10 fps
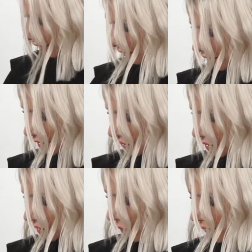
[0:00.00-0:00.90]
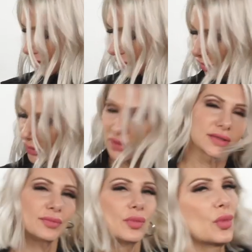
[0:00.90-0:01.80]
to, going to use
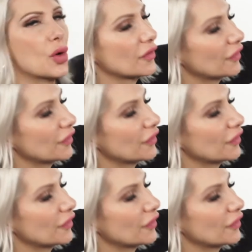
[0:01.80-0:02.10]
some more